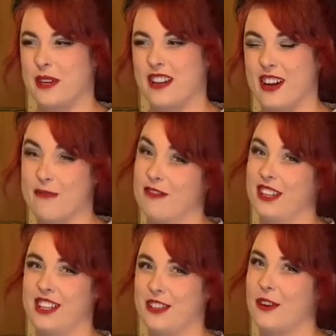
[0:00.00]
and I
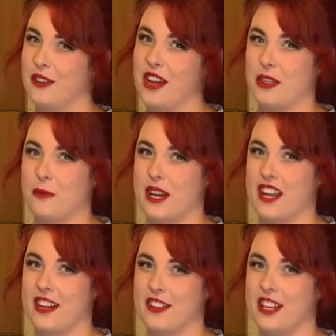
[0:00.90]
really don't like the way
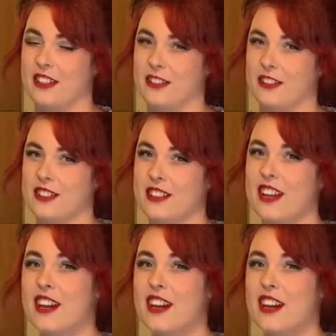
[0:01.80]
how that looks.